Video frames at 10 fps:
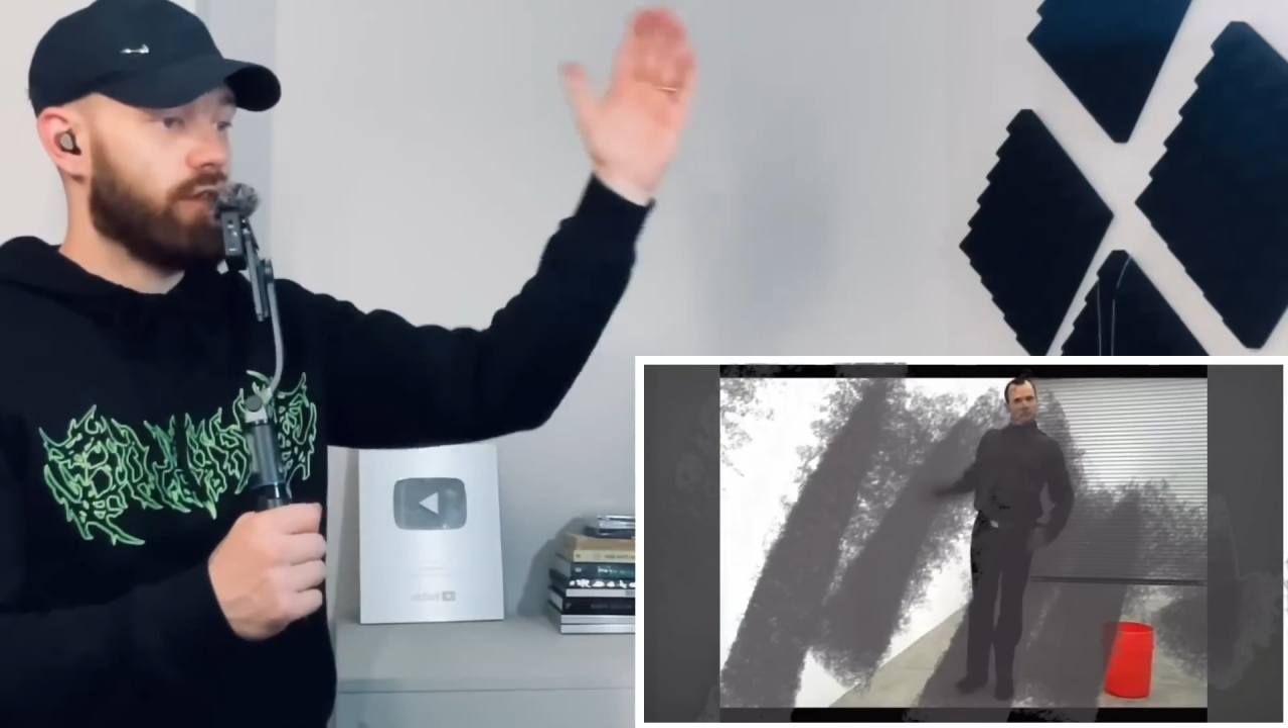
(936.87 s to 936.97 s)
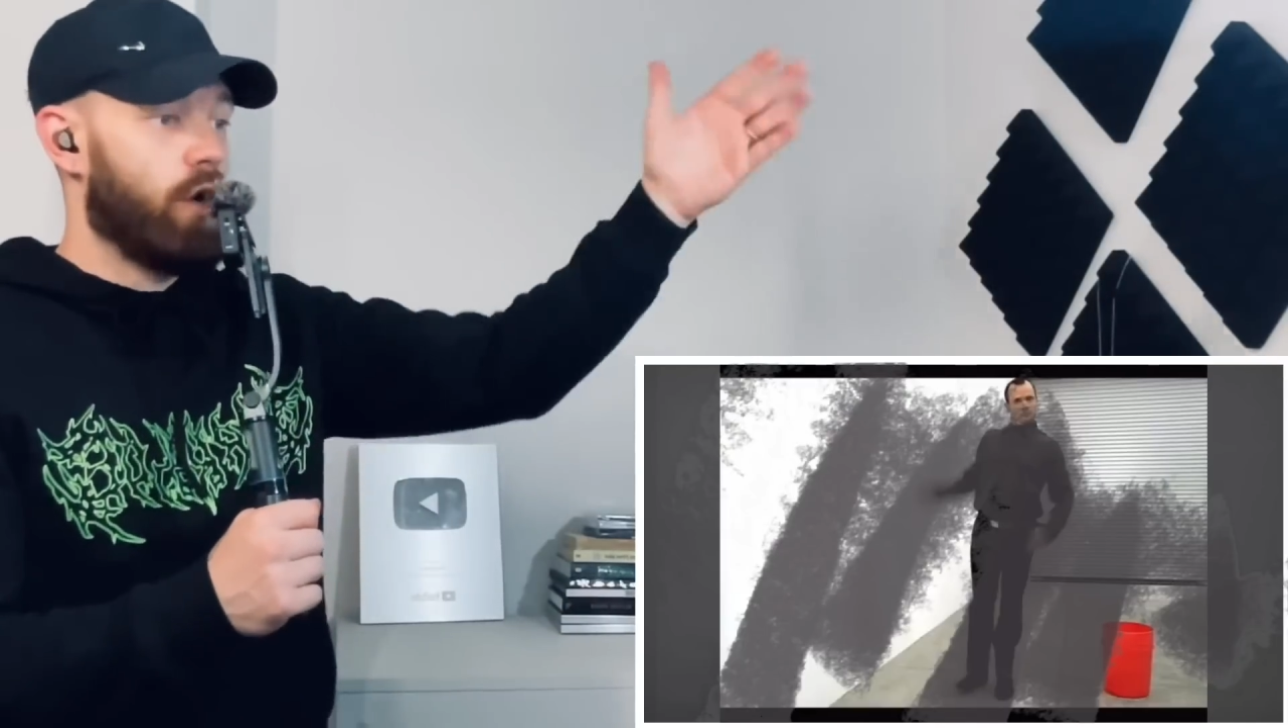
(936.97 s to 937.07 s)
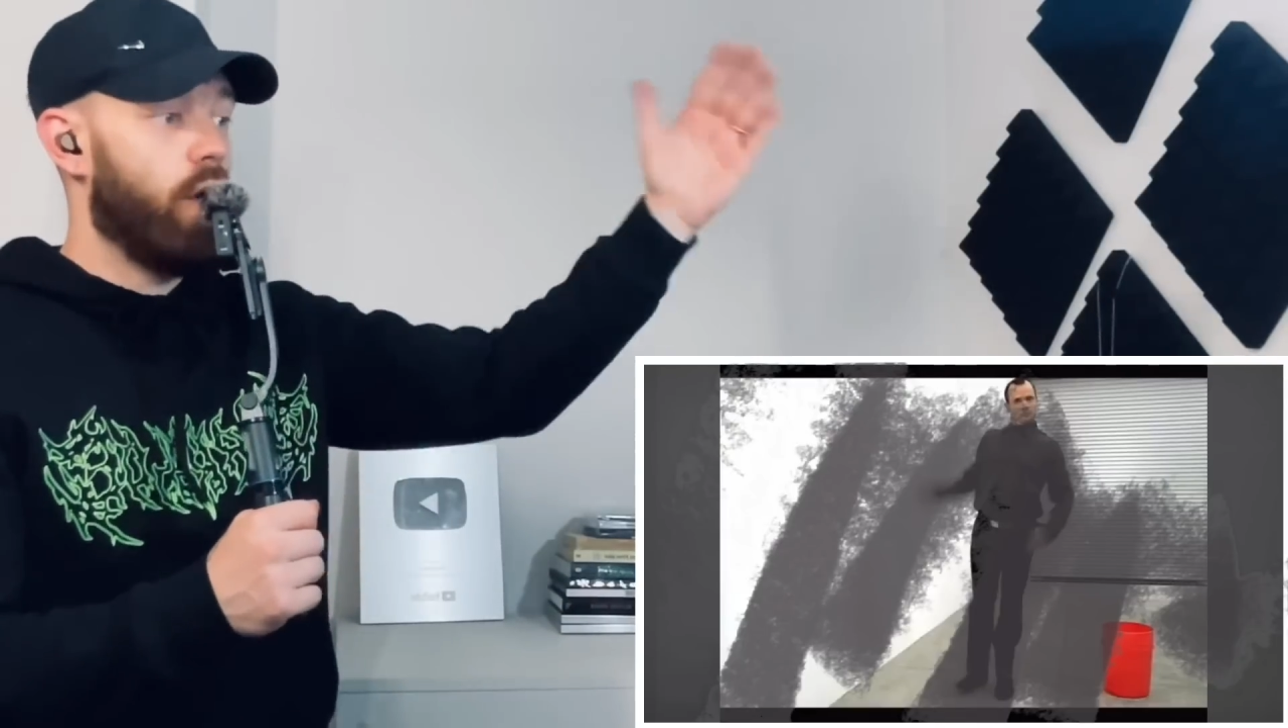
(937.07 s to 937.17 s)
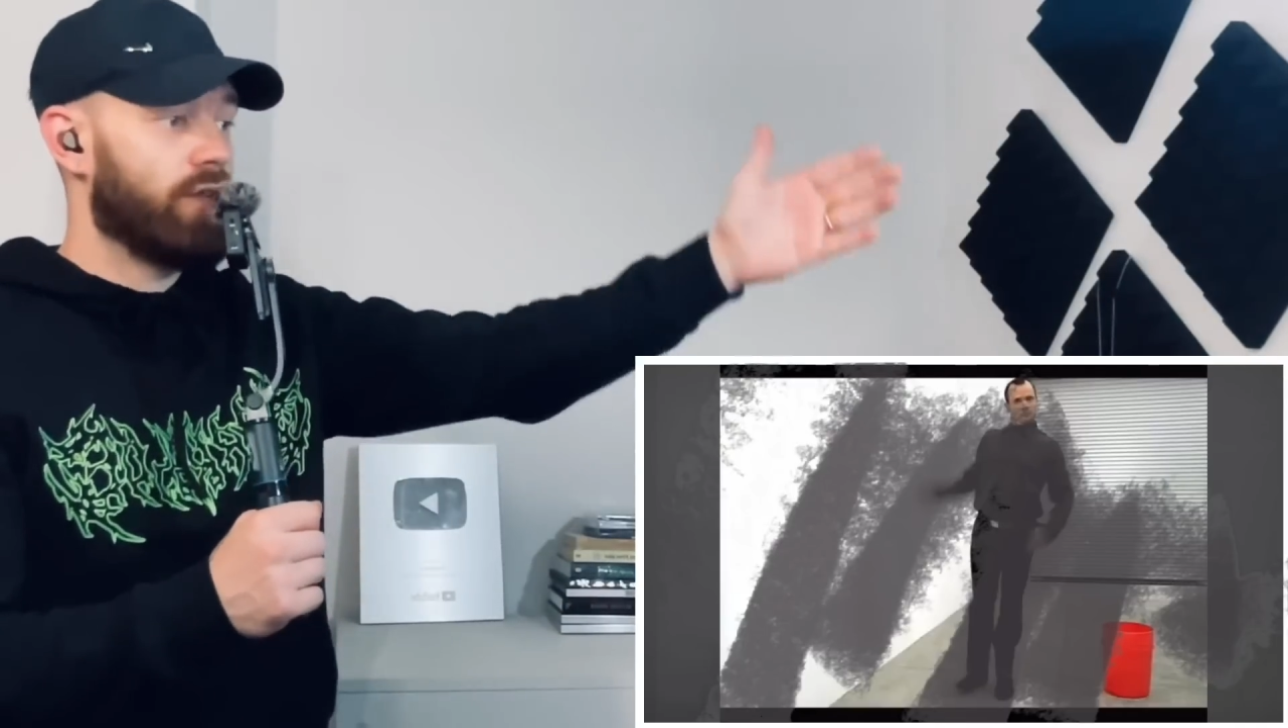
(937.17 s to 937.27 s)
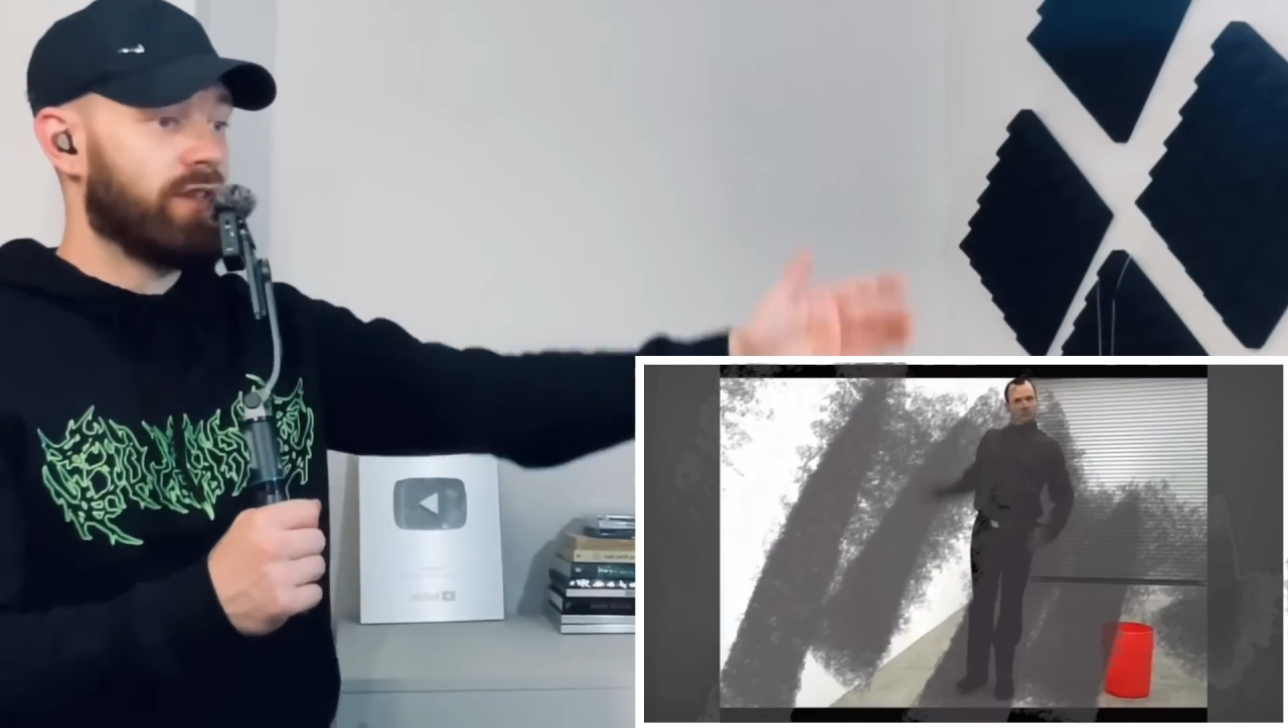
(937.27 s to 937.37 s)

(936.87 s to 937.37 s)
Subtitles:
garner